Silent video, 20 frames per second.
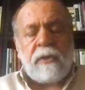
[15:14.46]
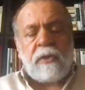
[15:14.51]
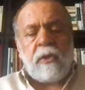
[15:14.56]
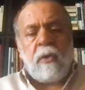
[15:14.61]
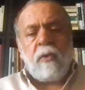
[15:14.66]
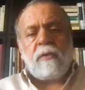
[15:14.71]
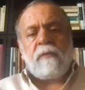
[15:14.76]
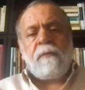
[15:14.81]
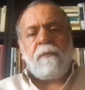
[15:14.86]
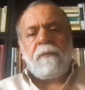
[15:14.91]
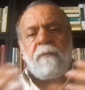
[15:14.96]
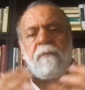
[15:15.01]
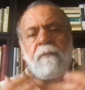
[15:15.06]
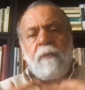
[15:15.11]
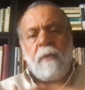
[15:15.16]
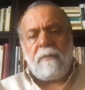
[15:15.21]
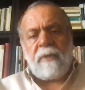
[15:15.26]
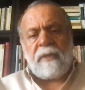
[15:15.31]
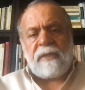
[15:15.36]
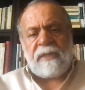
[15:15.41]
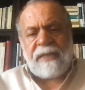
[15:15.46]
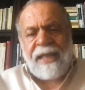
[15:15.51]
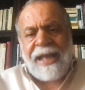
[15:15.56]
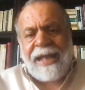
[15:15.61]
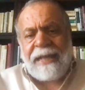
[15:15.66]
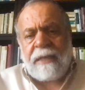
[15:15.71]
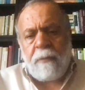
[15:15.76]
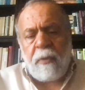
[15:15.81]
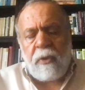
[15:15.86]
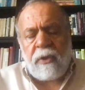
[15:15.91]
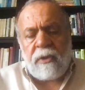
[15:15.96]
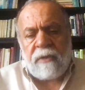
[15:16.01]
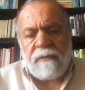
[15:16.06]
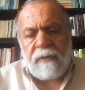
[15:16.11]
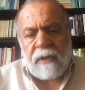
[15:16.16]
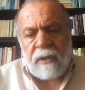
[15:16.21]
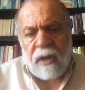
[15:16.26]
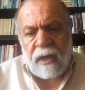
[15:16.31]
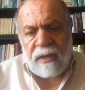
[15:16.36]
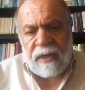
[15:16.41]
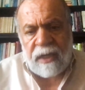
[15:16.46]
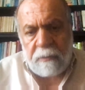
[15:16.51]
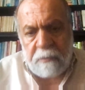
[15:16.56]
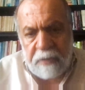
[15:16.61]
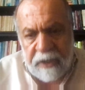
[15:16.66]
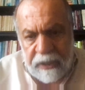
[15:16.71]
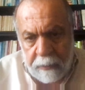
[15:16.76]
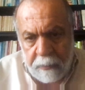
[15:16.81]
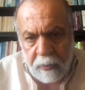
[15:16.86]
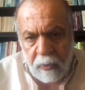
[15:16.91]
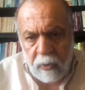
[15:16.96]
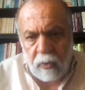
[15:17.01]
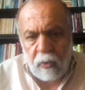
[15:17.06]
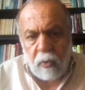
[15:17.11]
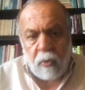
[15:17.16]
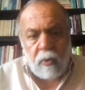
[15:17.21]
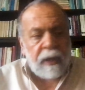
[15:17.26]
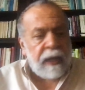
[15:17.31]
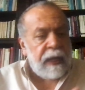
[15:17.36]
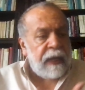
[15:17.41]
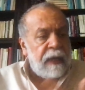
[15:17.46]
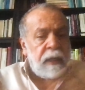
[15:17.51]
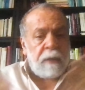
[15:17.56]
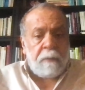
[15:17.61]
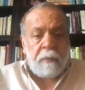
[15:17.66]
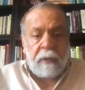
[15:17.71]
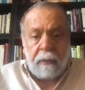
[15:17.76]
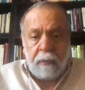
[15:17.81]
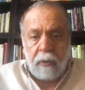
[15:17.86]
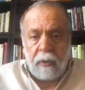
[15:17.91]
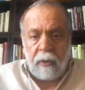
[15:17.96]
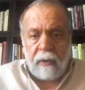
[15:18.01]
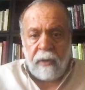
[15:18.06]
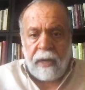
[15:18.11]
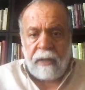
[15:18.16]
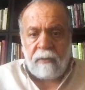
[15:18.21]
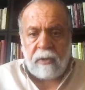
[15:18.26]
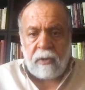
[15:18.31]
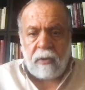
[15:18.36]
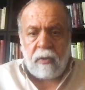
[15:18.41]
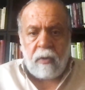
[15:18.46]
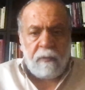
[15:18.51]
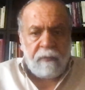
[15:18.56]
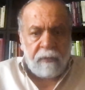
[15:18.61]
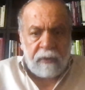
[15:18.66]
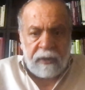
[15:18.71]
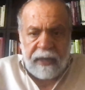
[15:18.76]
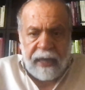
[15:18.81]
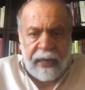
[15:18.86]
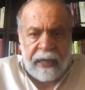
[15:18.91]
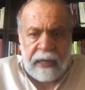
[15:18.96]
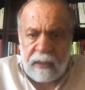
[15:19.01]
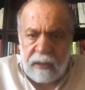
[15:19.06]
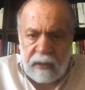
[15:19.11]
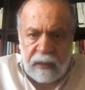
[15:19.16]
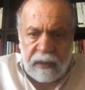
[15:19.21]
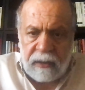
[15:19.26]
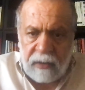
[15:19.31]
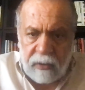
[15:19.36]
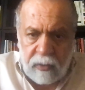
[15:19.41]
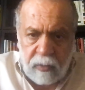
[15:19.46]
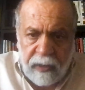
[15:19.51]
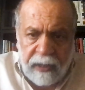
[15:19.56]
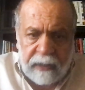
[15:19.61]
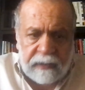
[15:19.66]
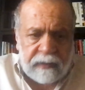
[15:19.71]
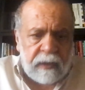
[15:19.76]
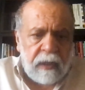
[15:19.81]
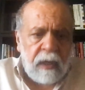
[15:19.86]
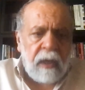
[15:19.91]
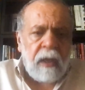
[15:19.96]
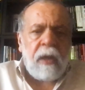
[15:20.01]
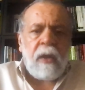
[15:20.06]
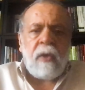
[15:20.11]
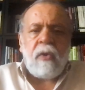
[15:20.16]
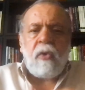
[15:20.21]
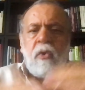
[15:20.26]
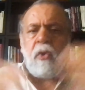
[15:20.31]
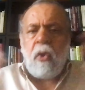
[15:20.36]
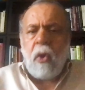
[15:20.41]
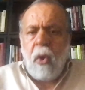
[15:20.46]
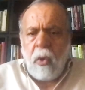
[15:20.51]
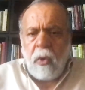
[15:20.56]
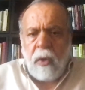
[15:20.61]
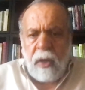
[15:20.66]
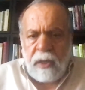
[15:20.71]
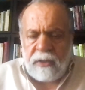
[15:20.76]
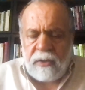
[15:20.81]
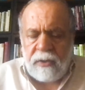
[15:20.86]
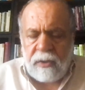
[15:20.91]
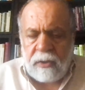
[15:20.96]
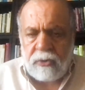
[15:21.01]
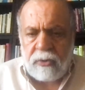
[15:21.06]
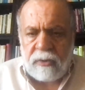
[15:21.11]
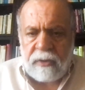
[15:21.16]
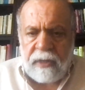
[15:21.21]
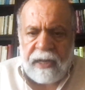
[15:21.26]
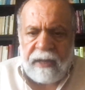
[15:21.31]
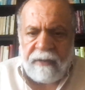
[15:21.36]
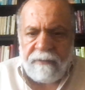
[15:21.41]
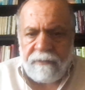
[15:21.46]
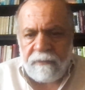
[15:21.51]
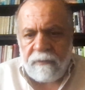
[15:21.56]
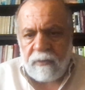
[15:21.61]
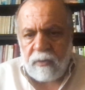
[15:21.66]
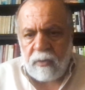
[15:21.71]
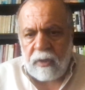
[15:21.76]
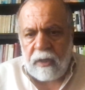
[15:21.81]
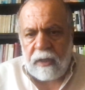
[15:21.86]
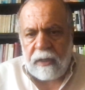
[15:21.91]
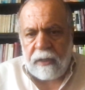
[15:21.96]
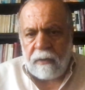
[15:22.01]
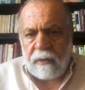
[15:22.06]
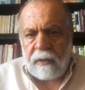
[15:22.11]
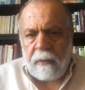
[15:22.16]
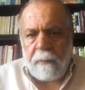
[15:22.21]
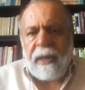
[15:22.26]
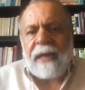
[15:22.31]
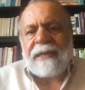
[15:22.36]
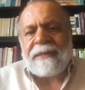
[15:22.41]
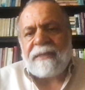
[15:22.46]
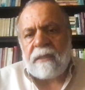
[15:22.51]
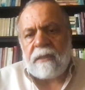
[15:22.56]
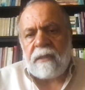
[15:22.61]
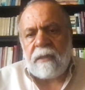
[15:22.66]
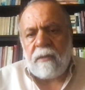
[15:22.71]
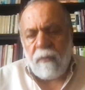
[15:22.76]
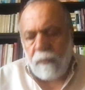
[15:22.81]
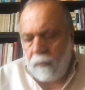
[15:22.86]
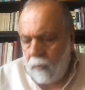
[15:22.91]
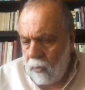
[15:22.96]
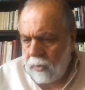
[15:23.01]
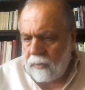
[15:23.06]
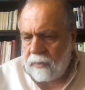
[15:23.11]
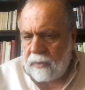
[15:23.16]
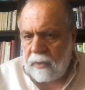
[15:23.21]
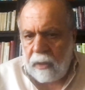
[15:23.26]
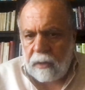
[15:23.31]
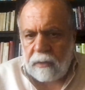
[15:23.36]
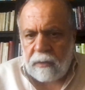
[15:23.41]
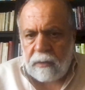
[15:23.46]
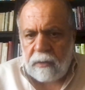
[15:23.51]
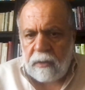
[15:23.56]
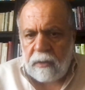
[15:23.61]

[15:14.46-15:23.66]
So from the standpoint of Iranian people or any people around the globe, from Canada and the US, no country should have nuclear capacity. Of course not.